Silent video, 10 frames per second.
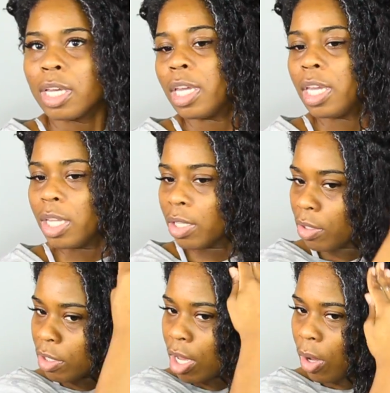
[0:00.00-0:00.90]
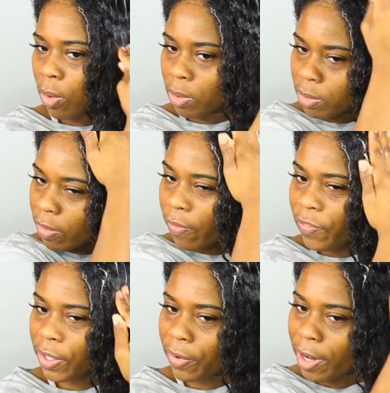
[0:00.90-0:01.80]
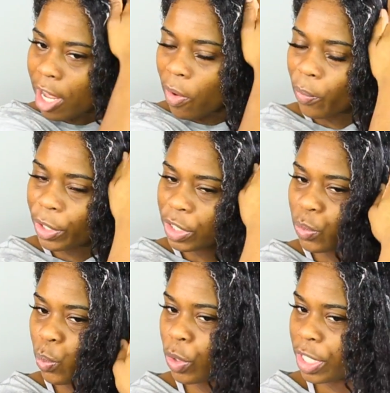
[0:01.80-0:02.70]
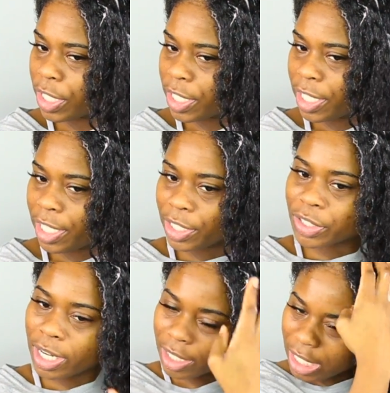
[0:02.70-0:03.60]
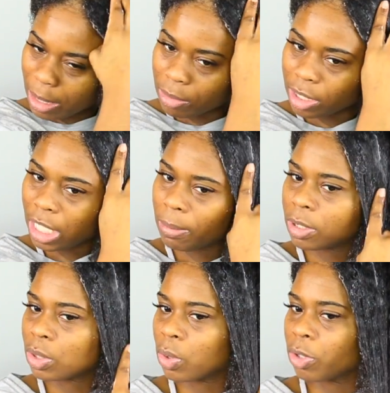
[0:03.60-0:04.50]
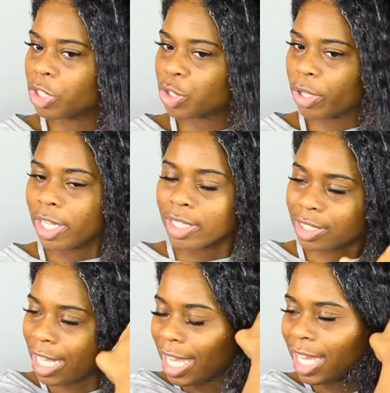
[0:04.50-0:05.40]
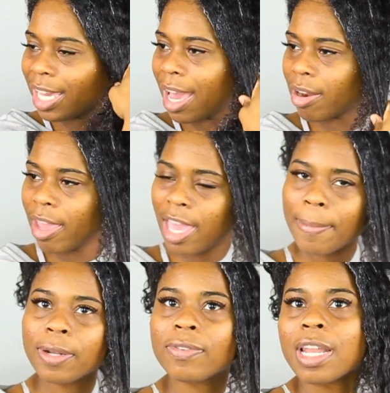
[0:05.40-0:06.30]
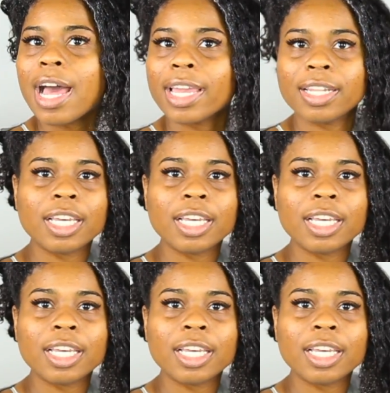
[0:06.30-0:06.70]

and, you know, figure out what's what, try to keep the story straight, because they got a habit of lying.